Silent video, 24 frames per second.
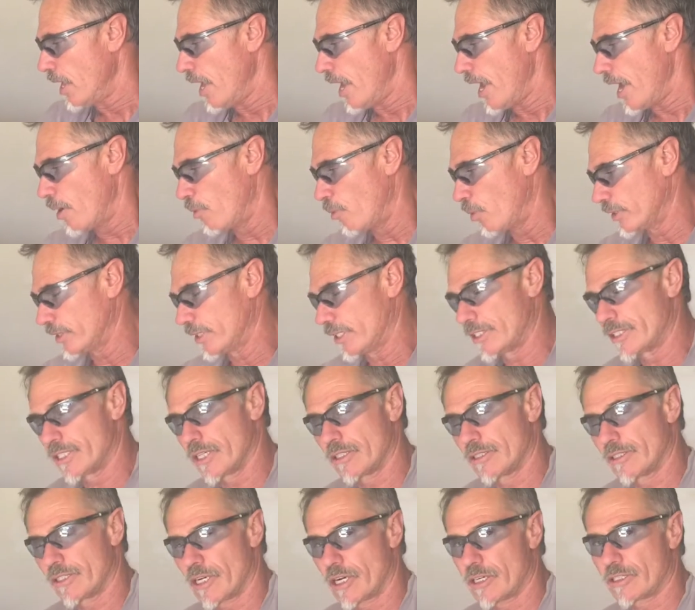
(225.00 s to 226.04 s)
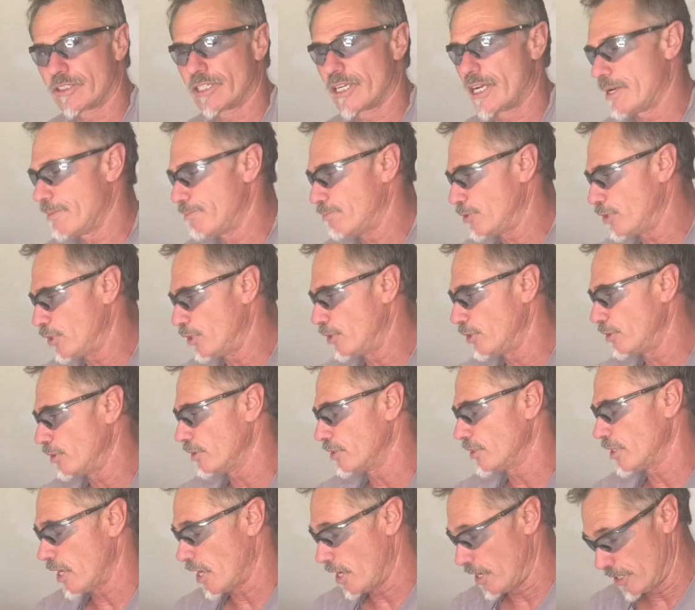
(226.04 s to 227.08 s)
And what the duct tape
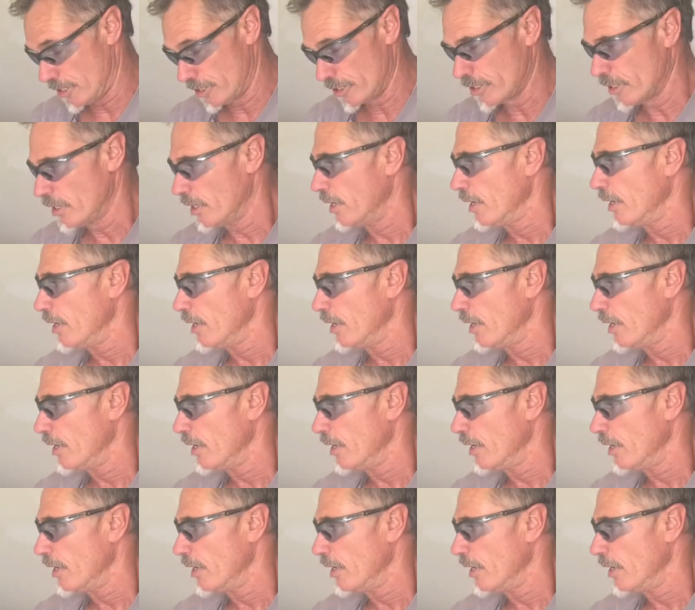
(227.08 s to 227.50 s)
does